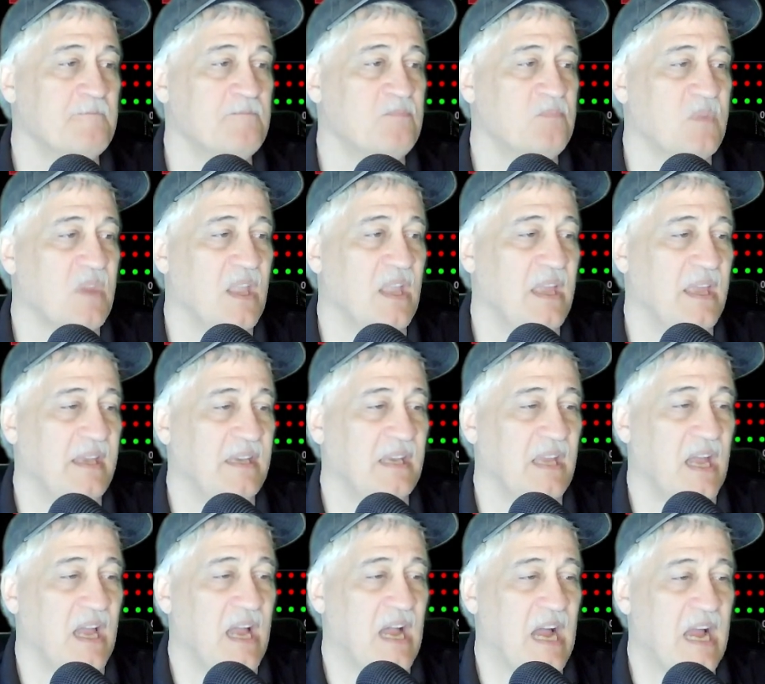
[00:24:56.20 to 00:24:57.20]
and
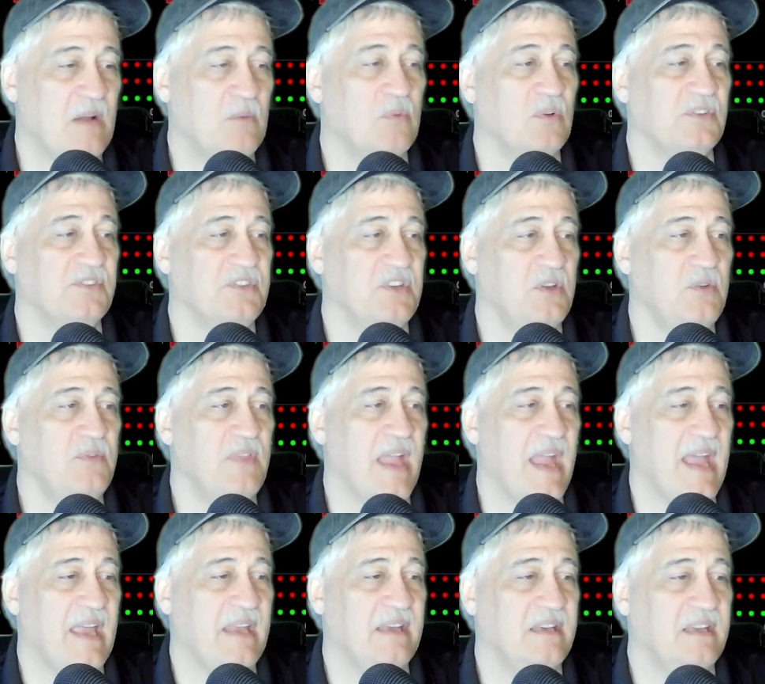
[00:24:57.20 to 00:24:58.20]
I will do
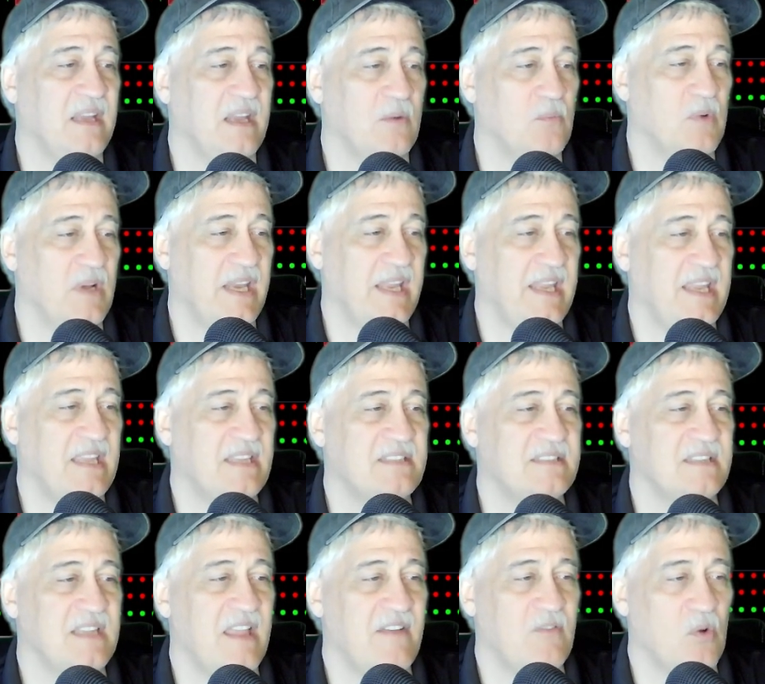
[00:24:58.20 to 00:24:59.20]
that, when it hits
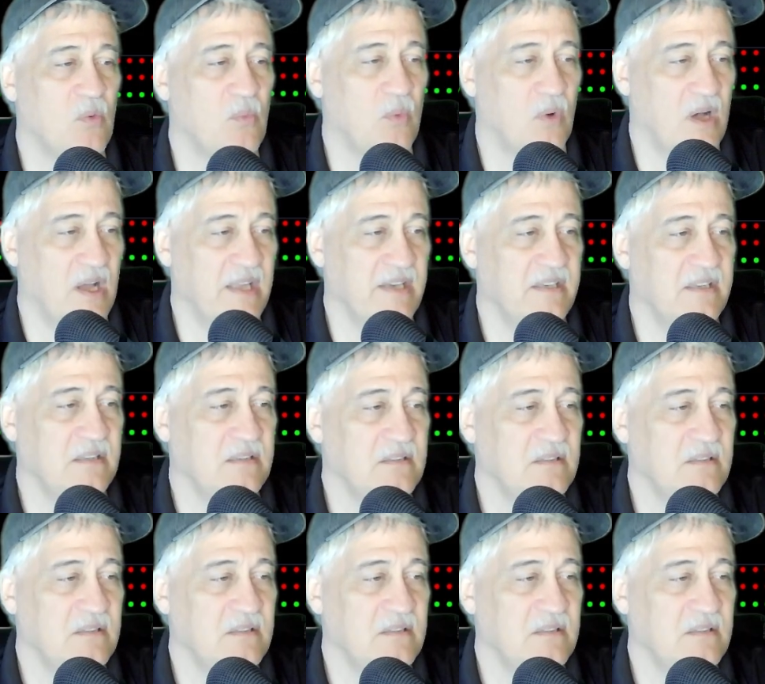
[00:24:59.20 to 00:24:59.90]
level 1,